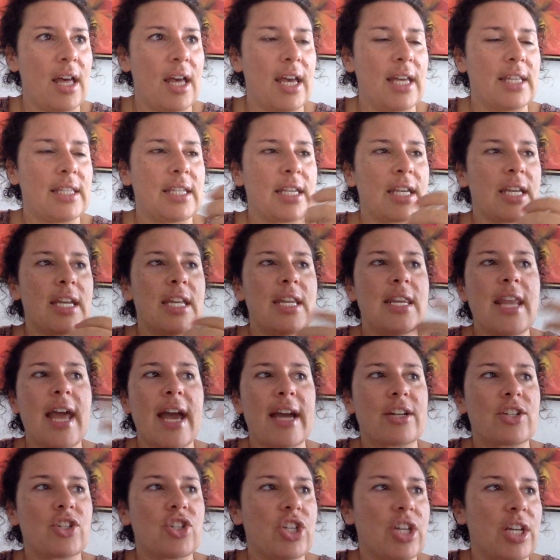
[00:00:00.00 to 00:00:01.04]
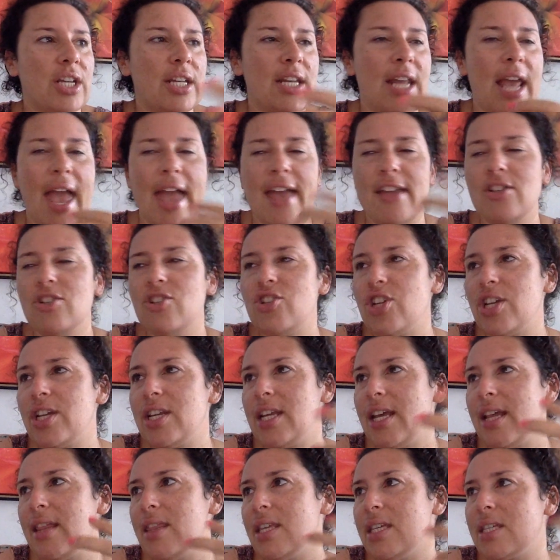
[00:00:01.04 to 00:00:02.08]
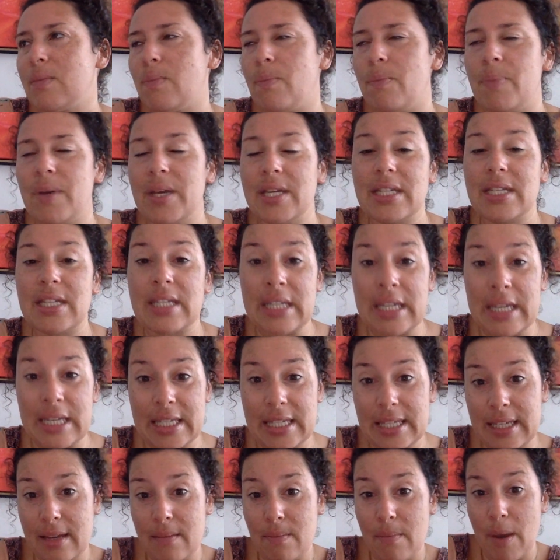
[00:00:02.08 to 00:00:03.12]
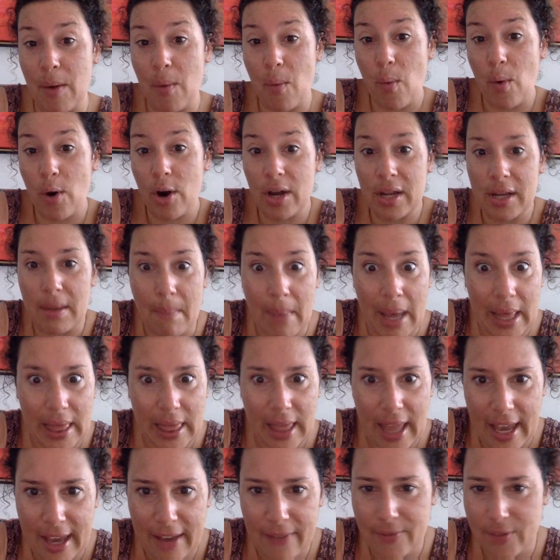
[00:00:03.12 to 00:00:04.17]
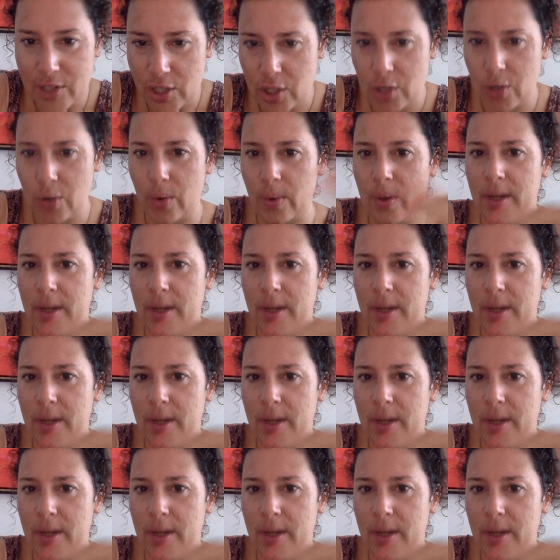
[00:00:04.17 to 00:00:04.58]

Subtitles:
it's a connection engine in this business, in my world, in my life too.